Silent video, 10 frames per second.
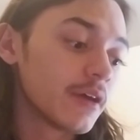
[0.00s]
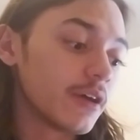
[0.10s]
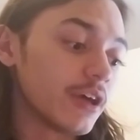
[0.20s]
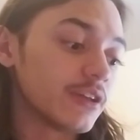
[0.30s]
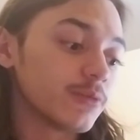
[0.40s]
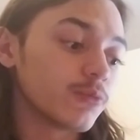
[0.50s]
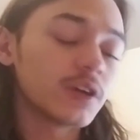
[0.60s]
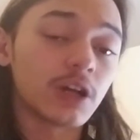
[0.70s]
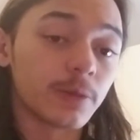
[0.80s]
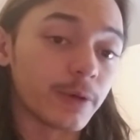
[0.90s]
And what
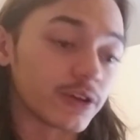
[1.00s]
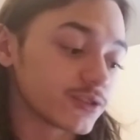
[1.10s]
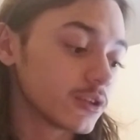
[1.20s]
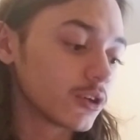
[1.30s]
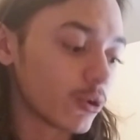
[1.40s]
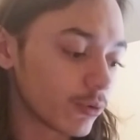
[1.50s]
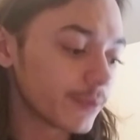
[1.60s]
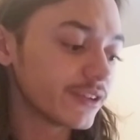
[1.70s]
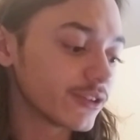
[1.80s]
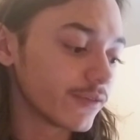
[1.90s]
are her perks?
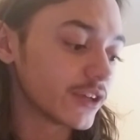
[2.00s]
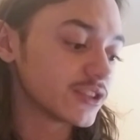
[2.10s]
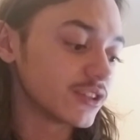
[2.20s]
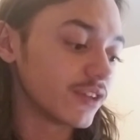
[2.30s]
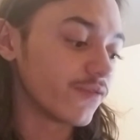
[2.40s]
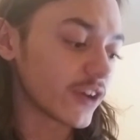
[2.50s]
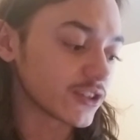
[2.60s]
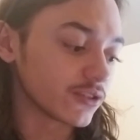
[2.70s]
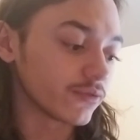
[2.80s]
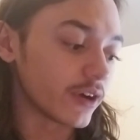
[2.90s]
Corrupt Intervention,
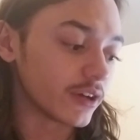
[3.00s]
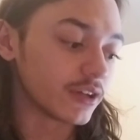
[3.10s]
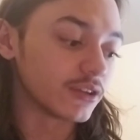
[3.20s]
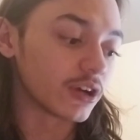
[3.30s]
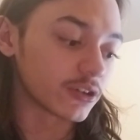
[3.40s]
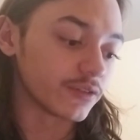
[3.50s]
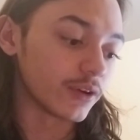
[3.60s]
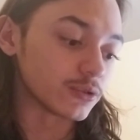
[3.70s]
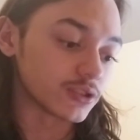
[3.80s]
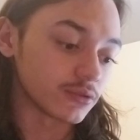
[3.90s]
Infectious Fright, and Dark
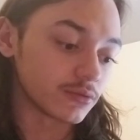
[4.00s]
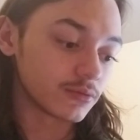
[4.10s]
Devotion.